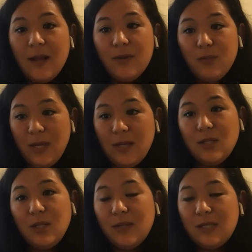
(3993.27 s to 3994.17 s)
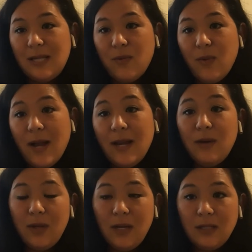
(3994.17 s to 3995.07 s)
then we can do it statewide,
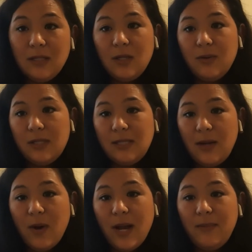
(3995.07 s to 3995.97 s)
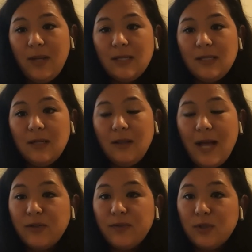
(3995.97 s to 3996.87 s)
and we need to do it statewide because it
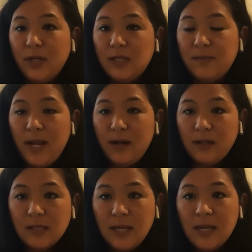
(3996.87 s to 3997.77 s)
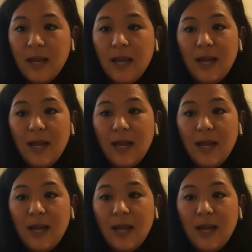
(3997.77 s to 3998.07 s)
allows for transparency